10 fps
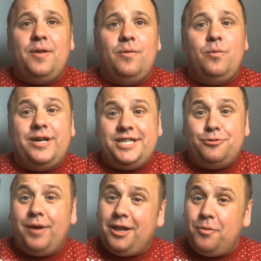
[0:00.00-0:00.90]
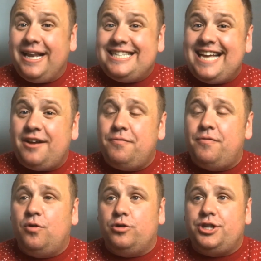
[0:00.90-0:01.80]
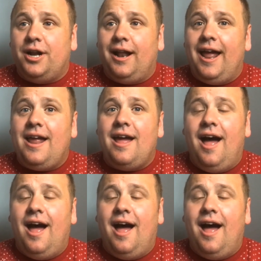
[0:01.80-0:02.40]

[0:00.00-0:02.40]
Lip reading: which is really, really sad, unfortunately.